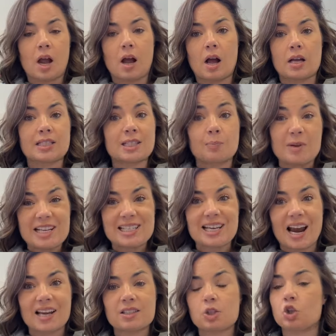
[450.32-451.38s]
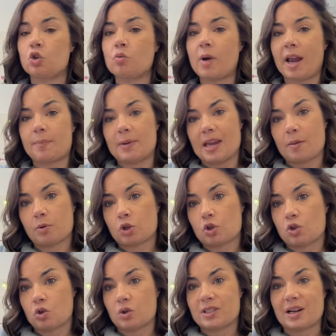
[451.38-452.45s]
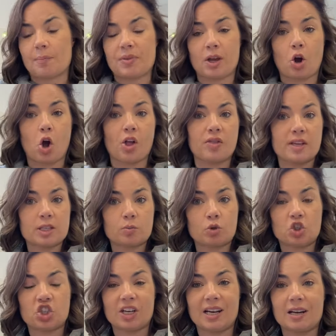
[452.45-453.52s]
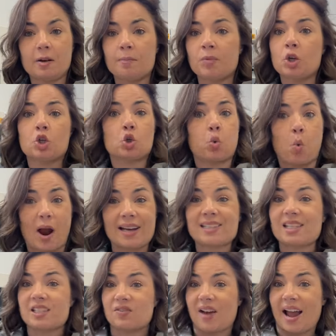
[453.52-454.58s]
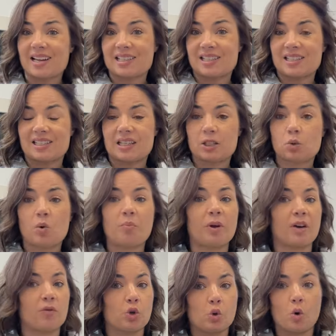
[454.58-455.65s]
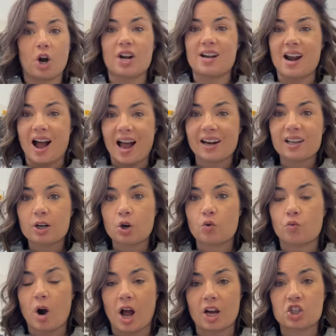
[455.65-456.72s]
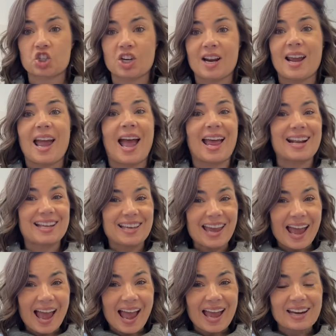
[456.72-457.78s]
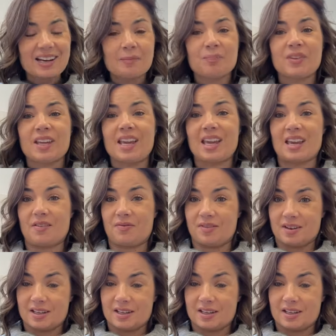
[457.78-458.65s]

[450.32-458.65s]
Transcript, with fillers: speed test, you might be able to do something on this machine twice as fast as this one, but if you are not in a rush, and again, if